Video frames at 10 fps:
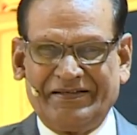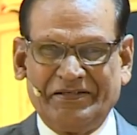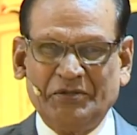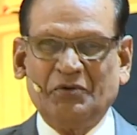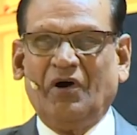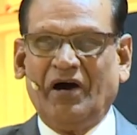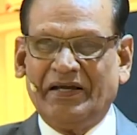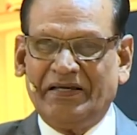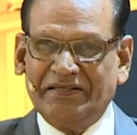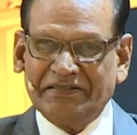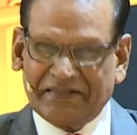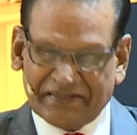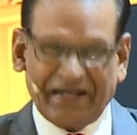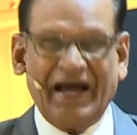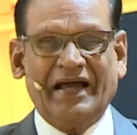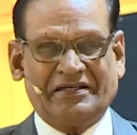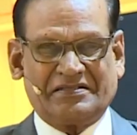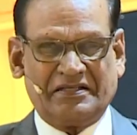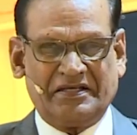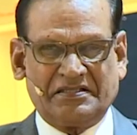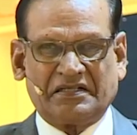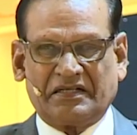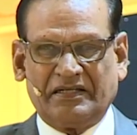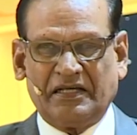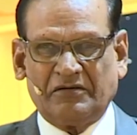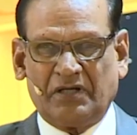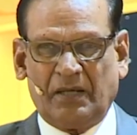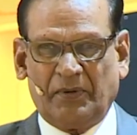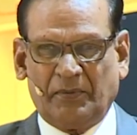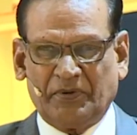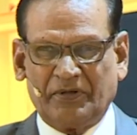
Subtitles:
You are in Christ. Is it clear, dear people?